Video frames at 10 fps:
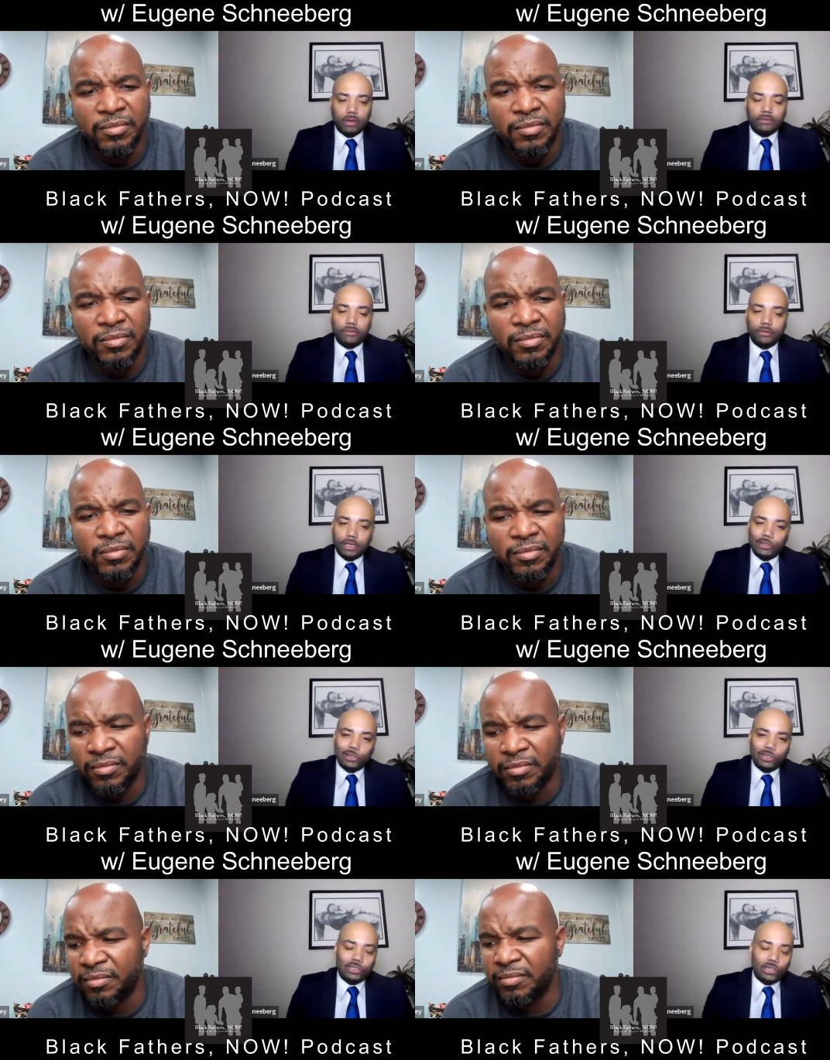Speaker 1: grateful
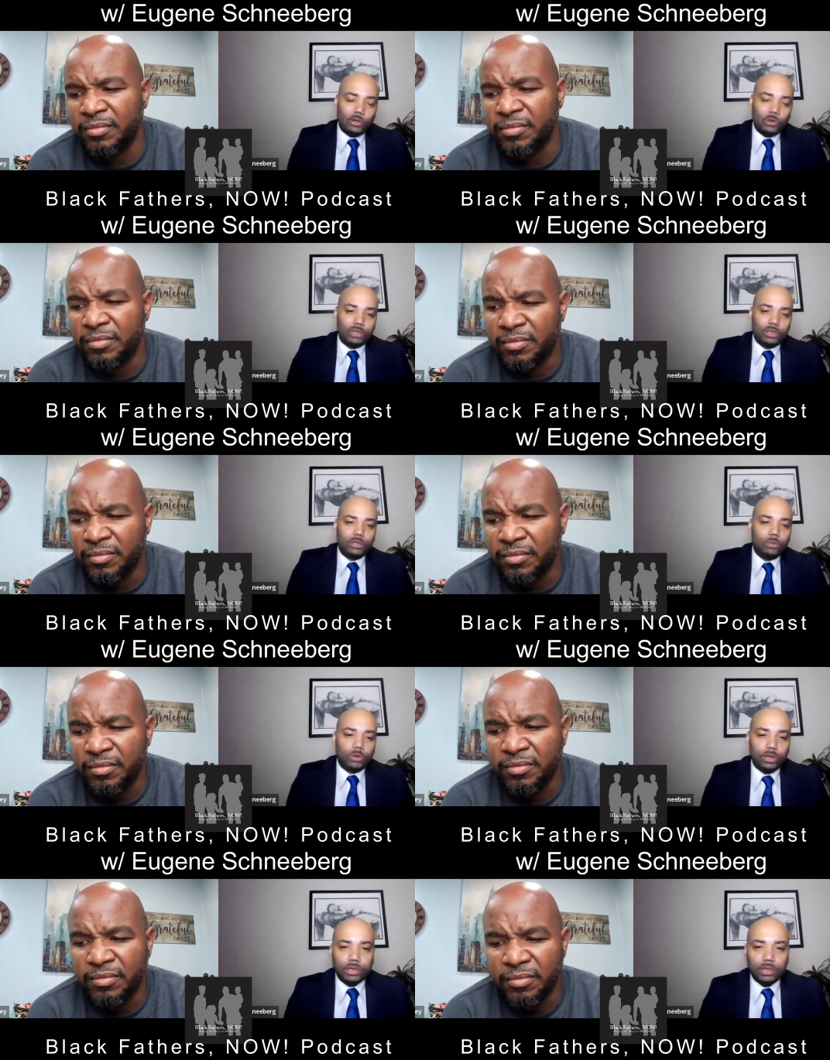that your show and your
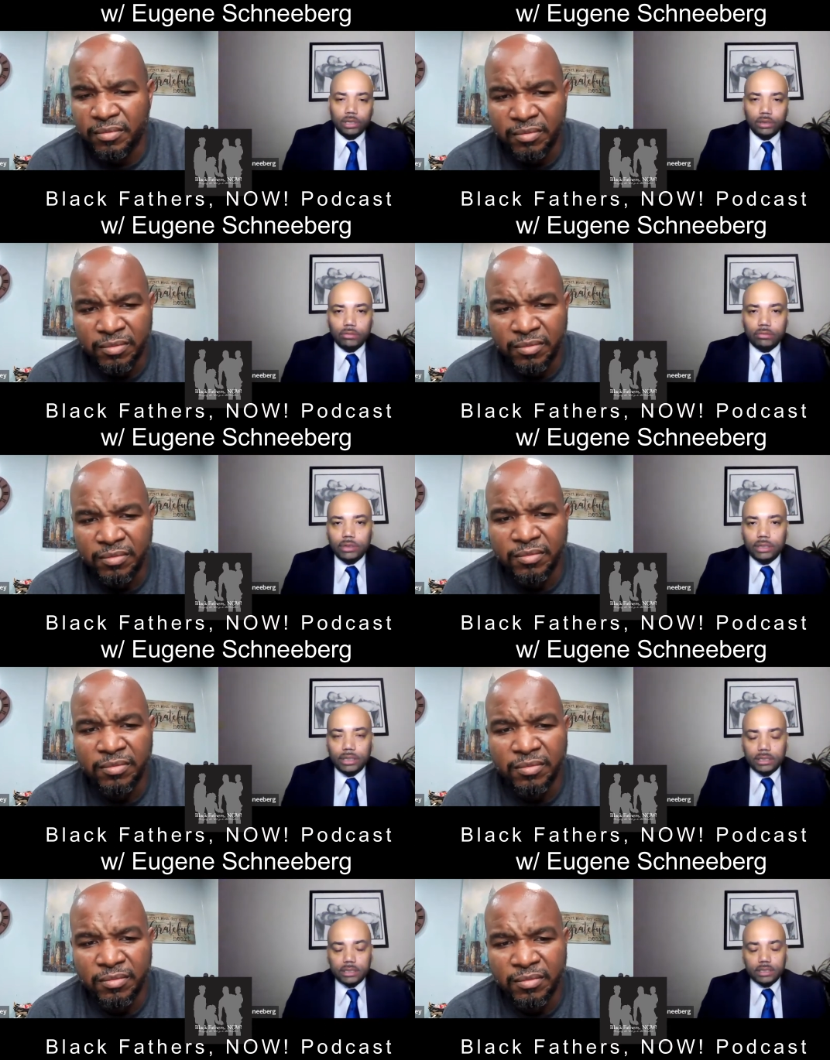work
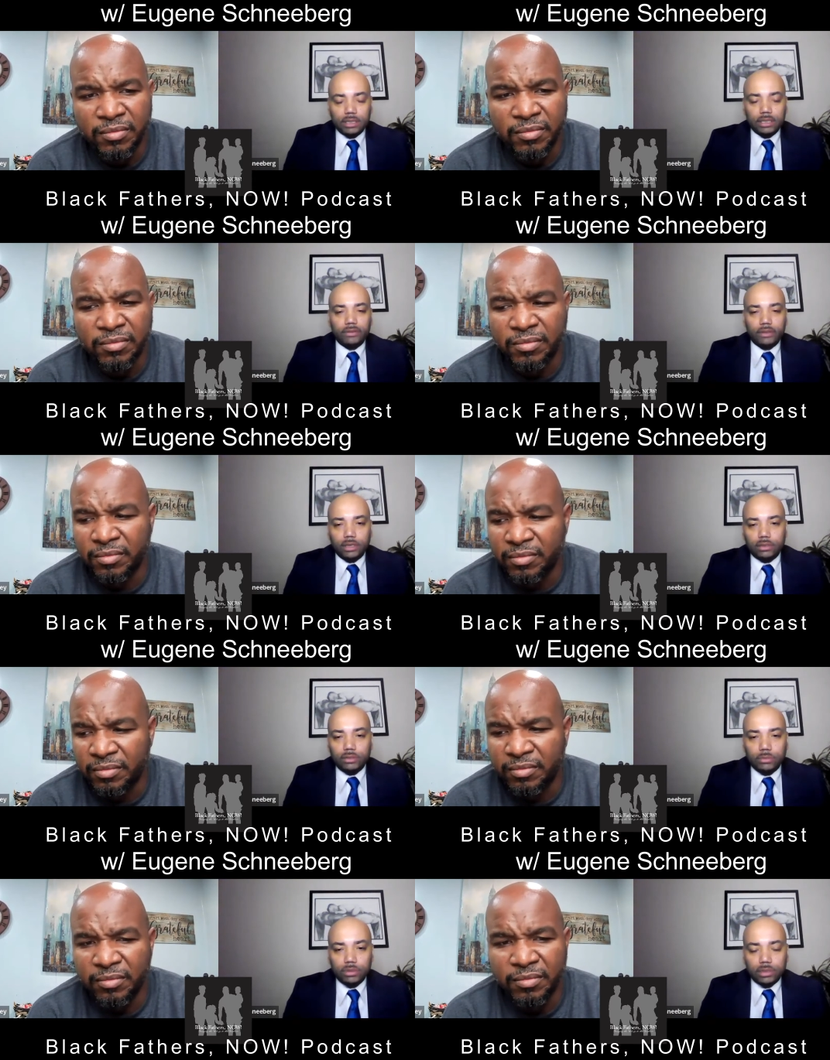really is a significant
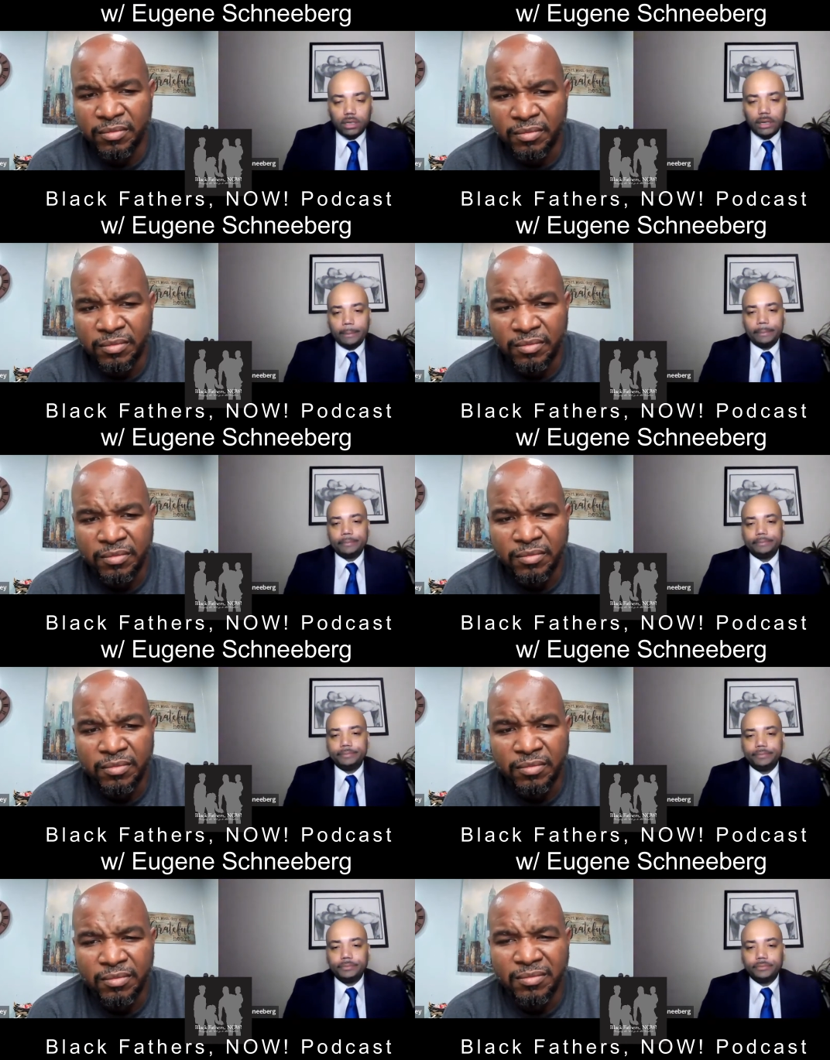contributor to that.
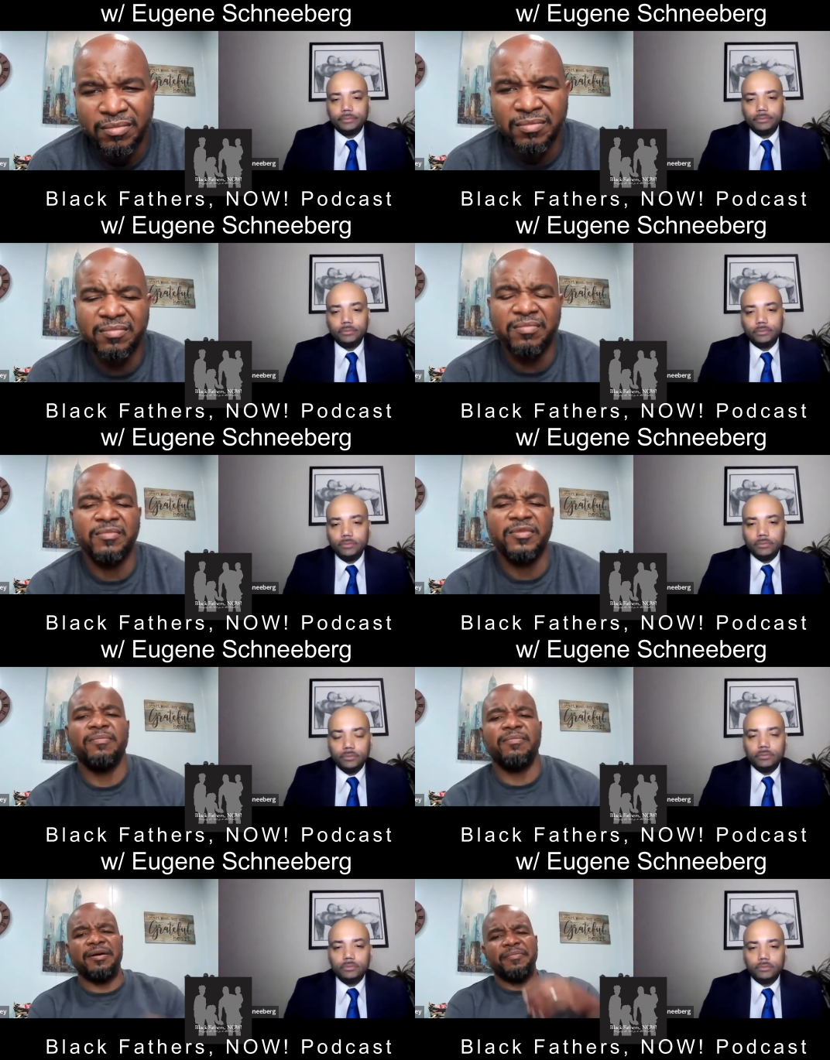
Speaker 2: Mm,
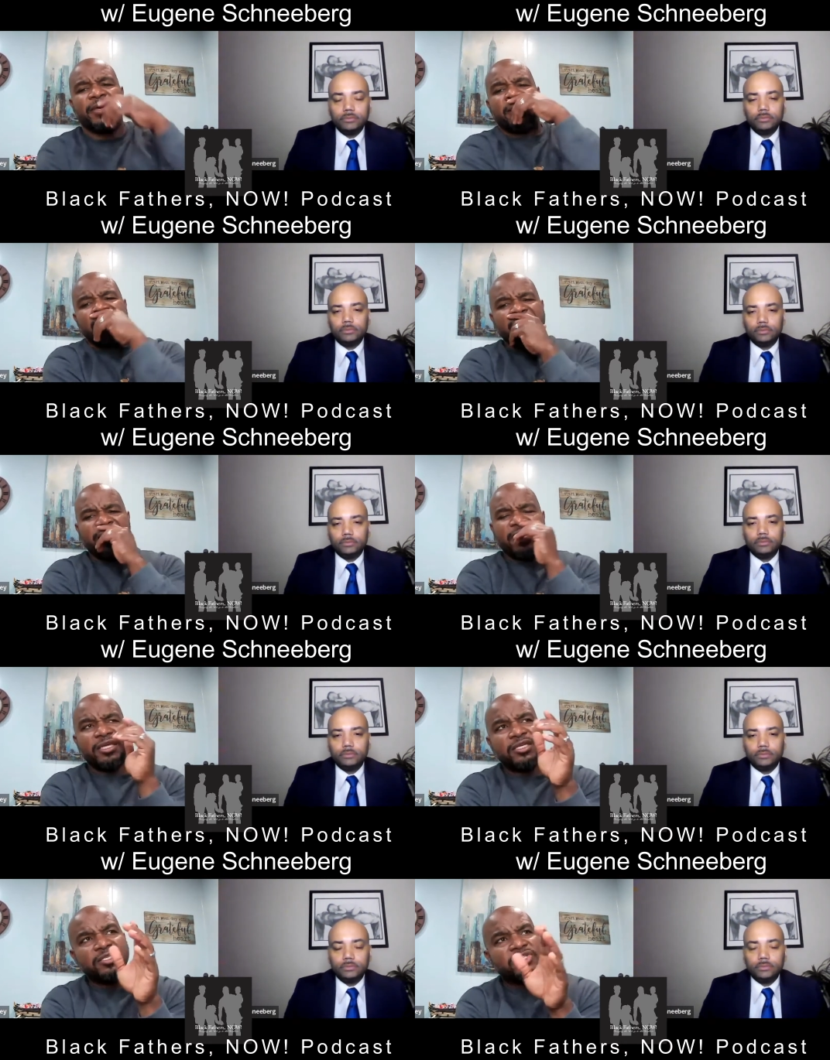my man.
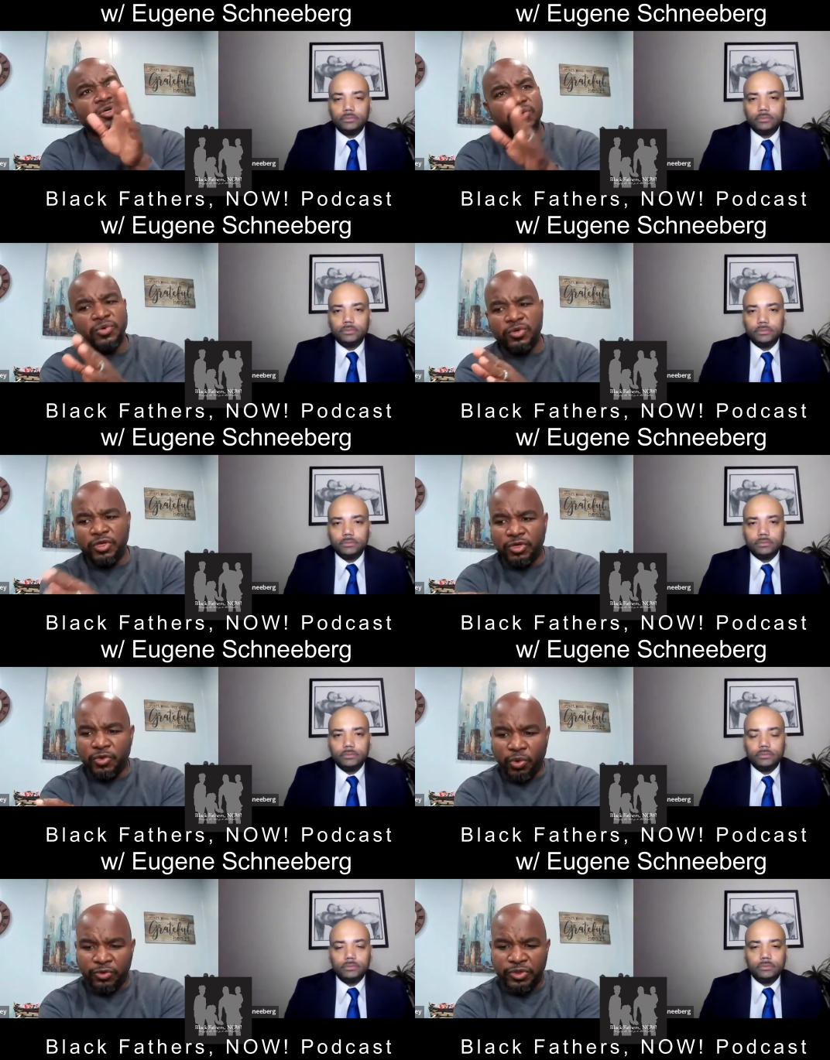And, and so you, you
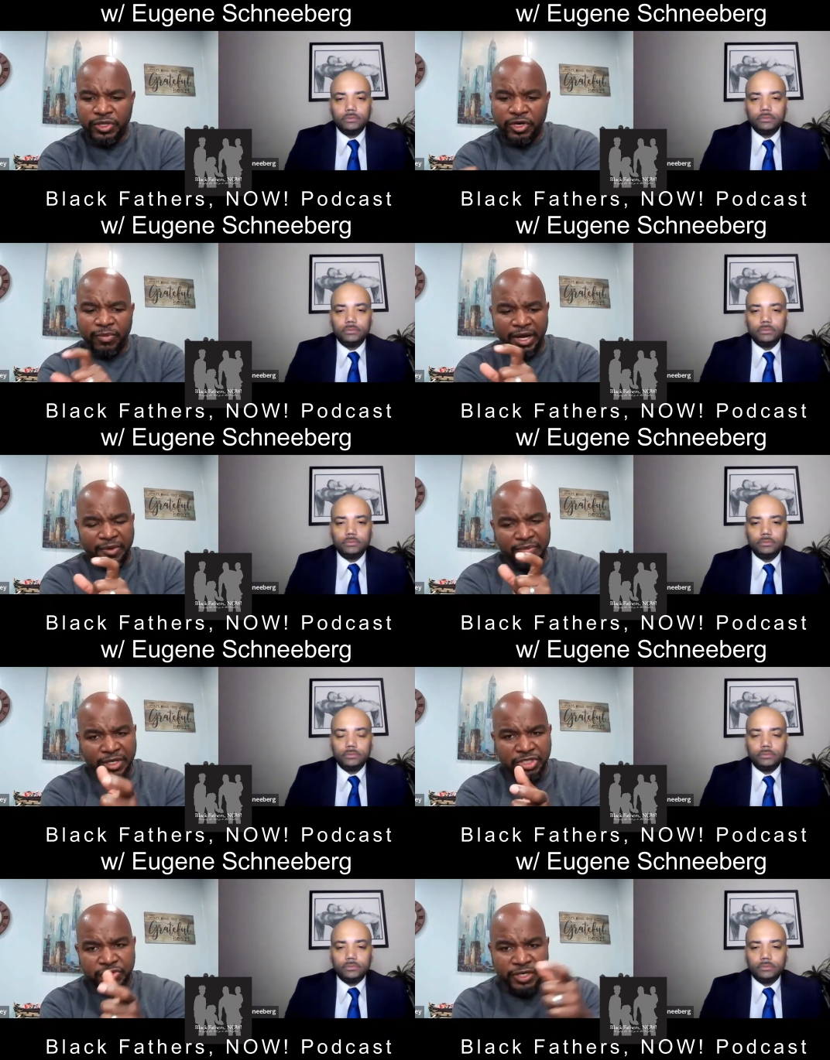with the Obama
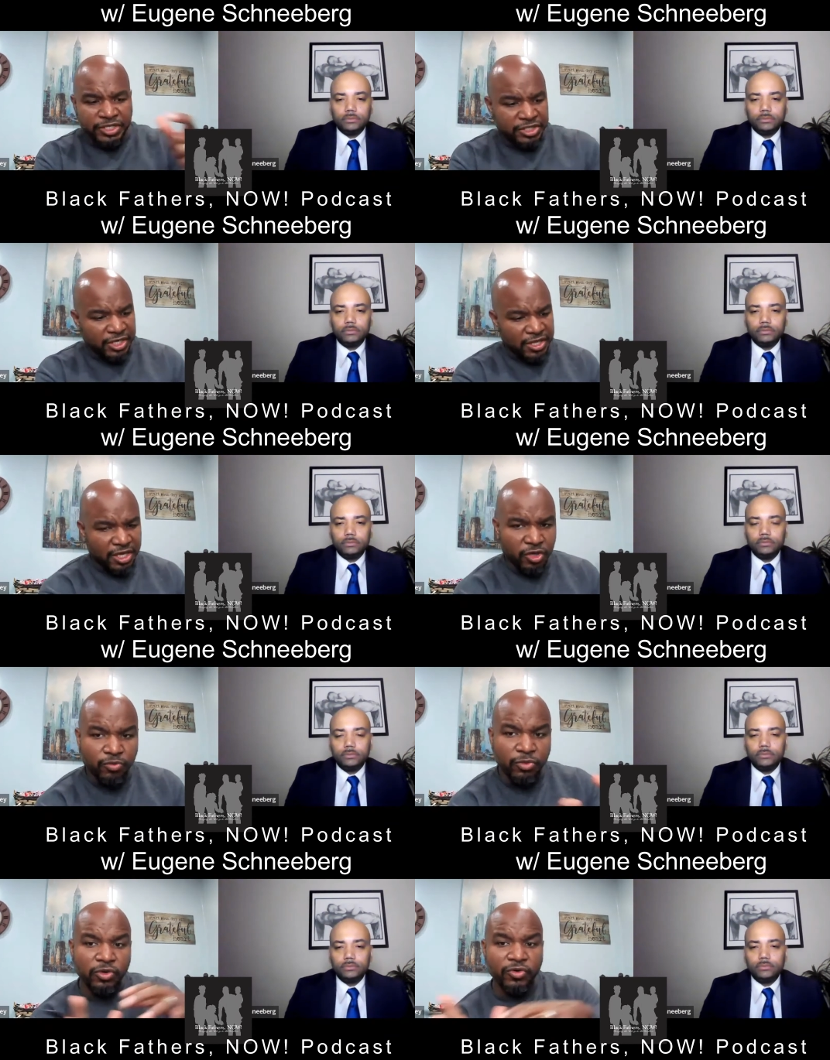administration, and then you
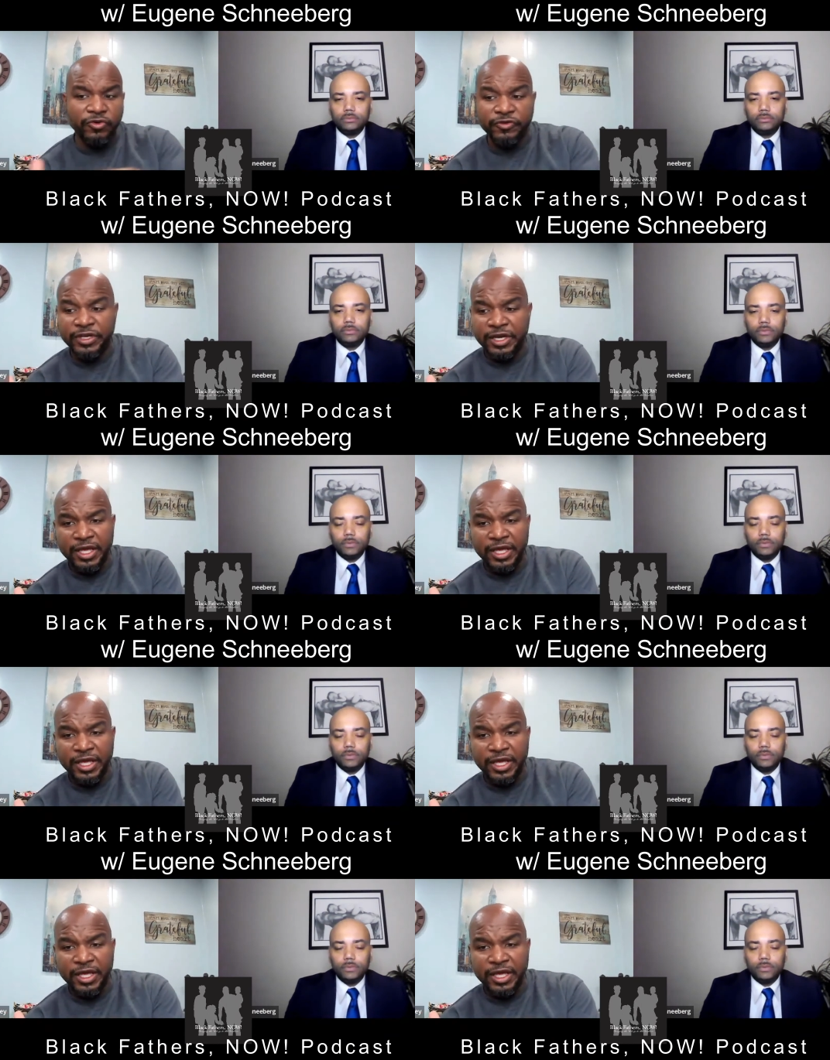moved